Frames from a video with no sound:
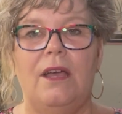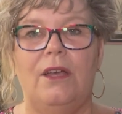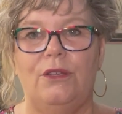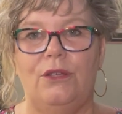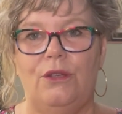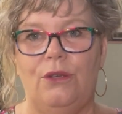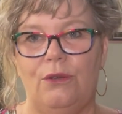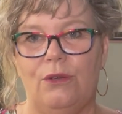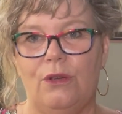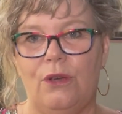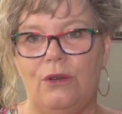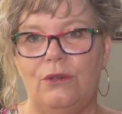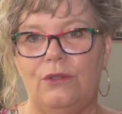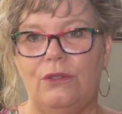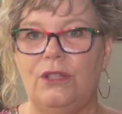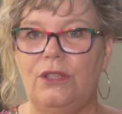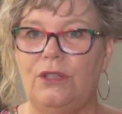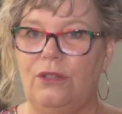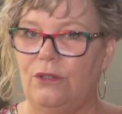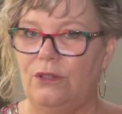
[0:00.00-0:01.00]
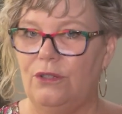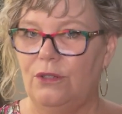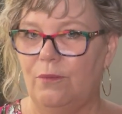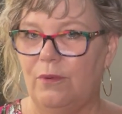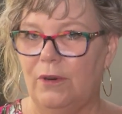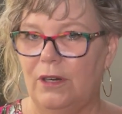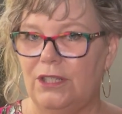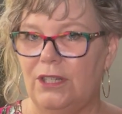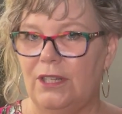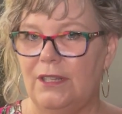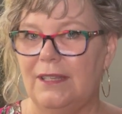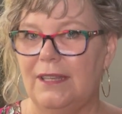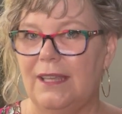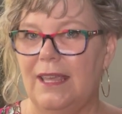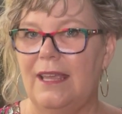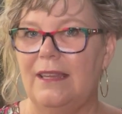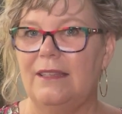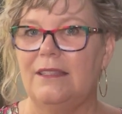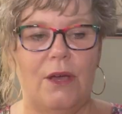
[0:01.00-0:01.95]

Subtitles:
you go to use your brushes again.